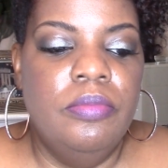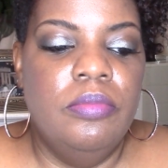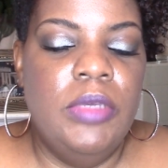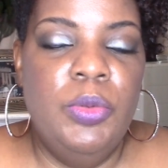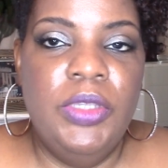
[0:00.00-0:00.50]

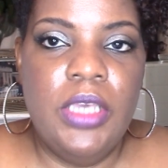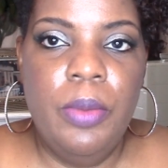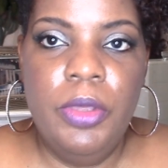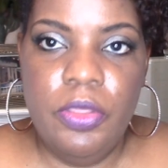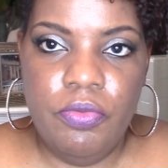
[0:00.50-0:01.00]
it was
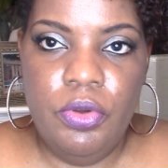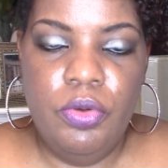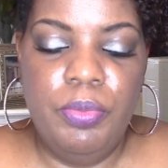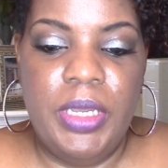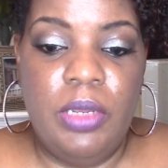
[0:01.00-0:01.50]
coming
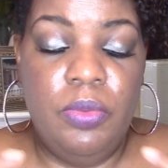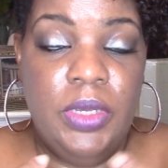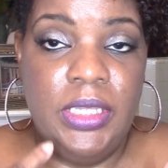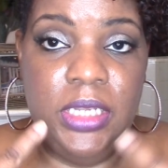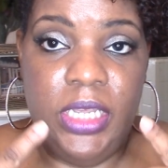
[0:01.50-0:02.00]
through, but it
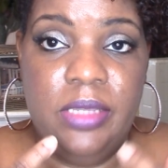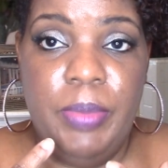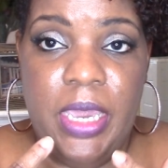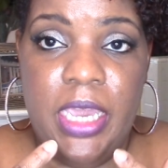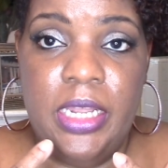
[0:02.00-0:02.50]
wasn't as
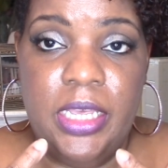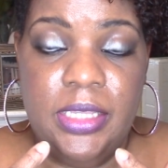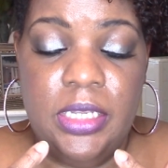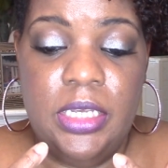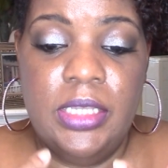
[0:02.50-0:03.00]
bad
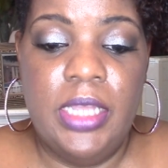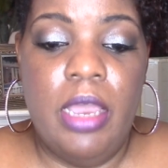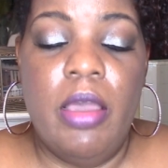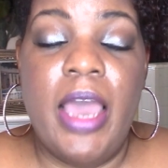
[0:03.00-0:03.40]
as it is now.